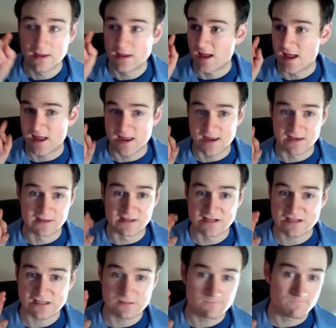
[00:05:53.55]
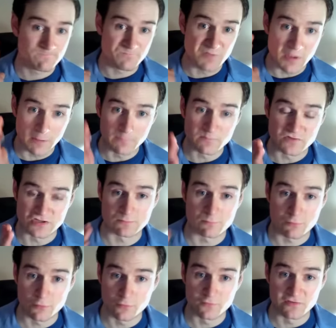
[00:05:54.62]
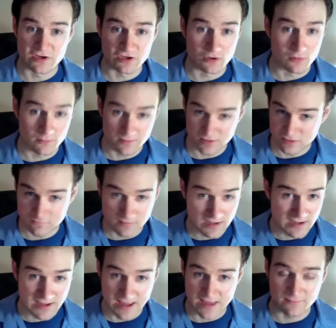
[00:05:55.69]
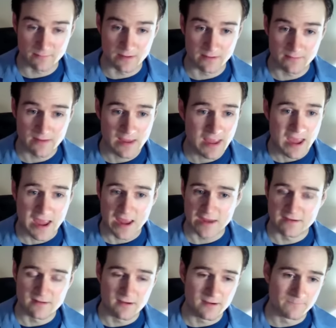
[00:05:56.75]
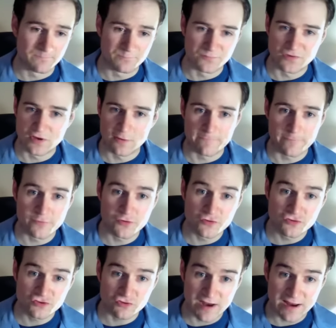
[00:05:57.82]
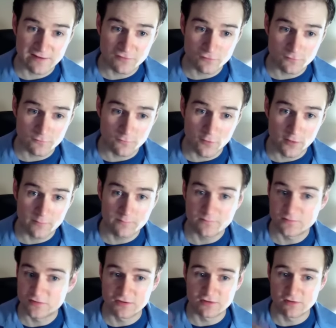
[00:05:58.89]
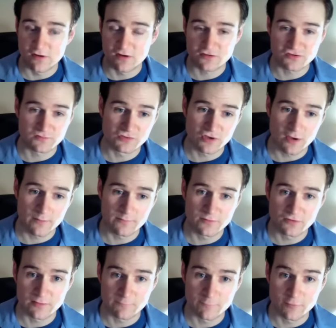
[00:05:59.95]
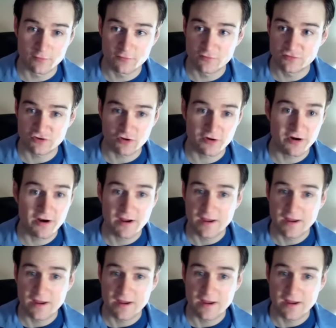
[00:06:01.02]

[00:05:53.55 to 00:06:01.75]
and this film just proves that you're you kick ass, man. And um, you know, producer Andrew Form, you did an awesome job doing producer.